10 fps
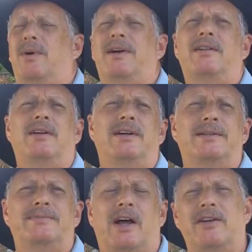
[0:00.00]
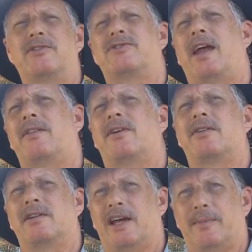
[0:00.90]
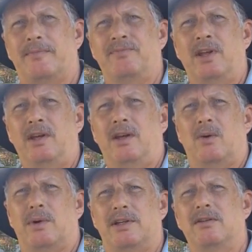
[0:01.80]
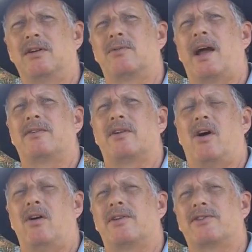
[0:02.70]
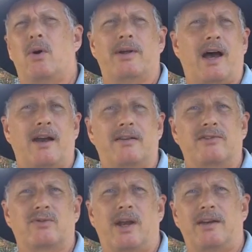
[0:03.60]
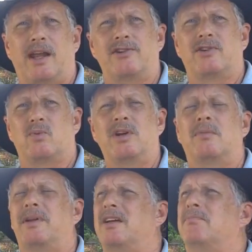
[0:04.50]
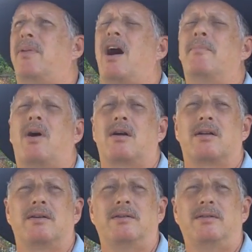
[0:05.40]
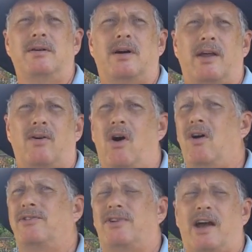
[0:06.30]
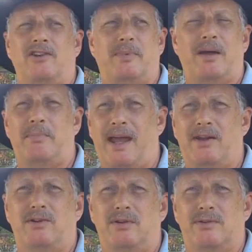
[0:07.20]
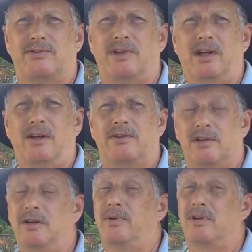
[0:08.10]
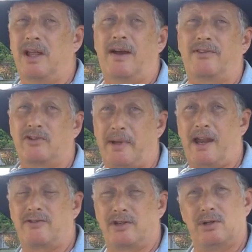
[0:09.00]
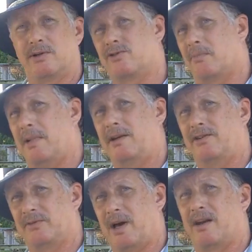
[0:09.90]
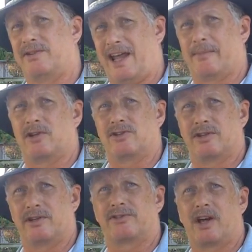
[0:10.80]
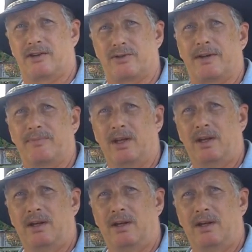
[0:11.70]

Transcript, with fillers: Well, I understand their dilemma. When you look around at all that's going on in this great nation, we are being bombarded on all sides by bad news. The liberal left has managed to do a tremendous amount of damage to this country.